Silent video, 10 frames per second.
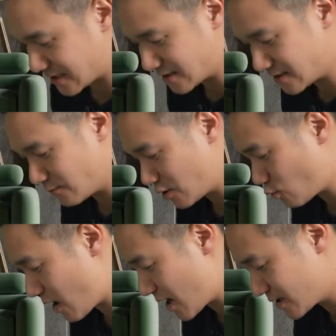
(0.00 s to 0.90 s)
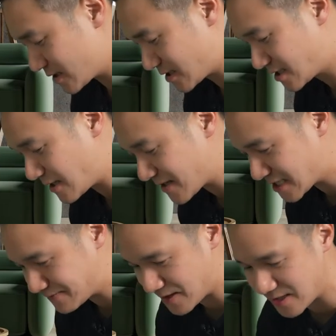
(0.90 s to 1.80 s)
require some
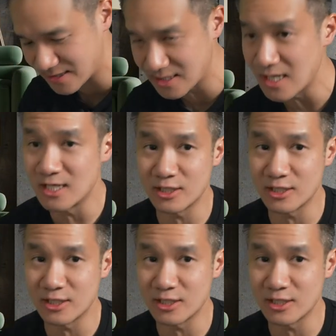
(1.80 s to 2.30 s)
experience